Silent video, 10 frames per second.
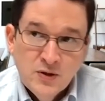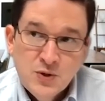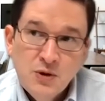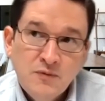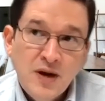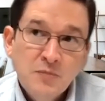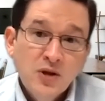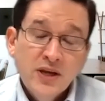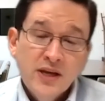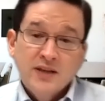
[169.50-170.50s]
So if I'm
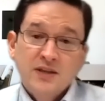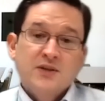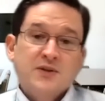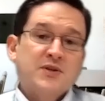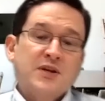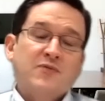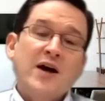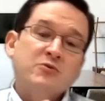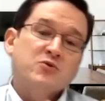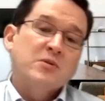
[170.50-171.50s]
looking at this, if
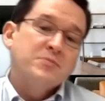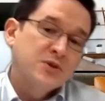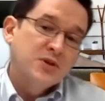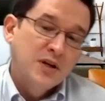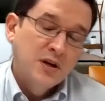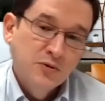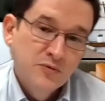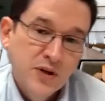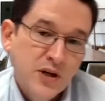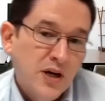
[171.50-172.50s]
I was representing a
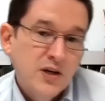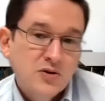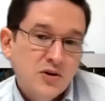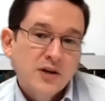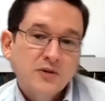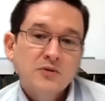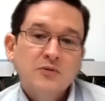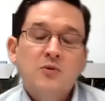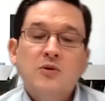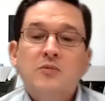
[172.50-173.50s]
roofing contractor
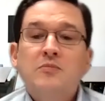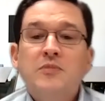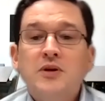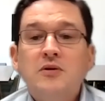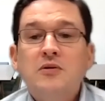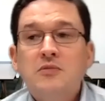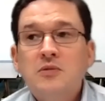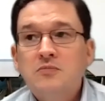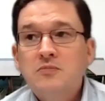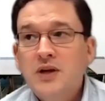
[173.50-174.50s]
or,
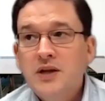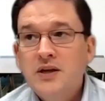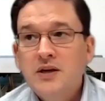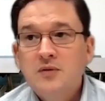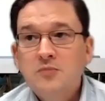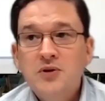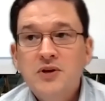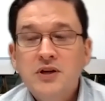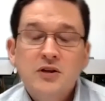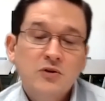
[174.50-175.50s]
a
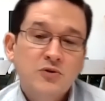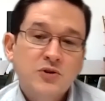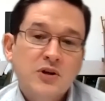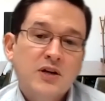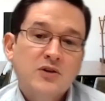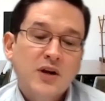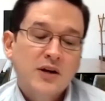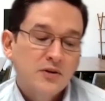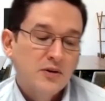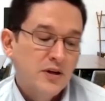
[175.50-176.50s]
building enclosure
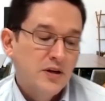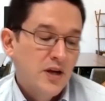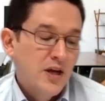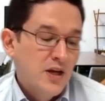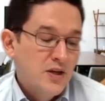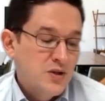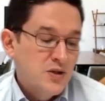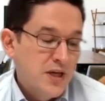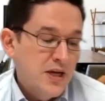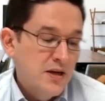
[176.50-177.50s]
contractor, and
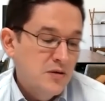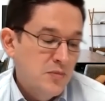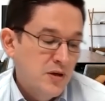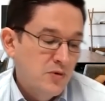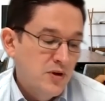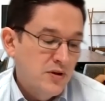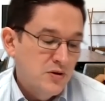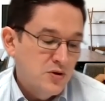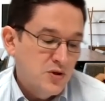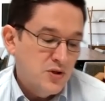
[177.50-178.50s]
somebody came to me with an
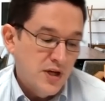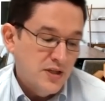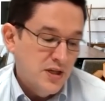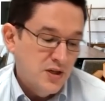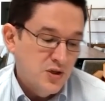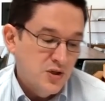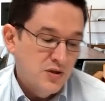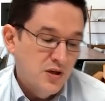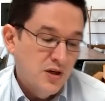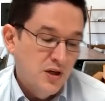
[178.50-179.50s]
OSHA
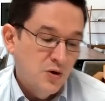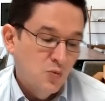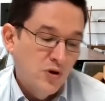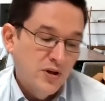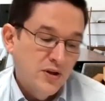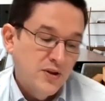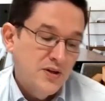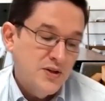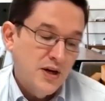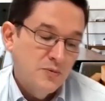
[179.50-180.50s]
citation, one of the
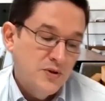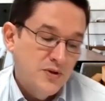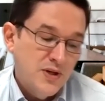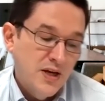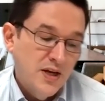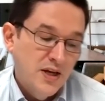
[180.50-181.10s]
things I would say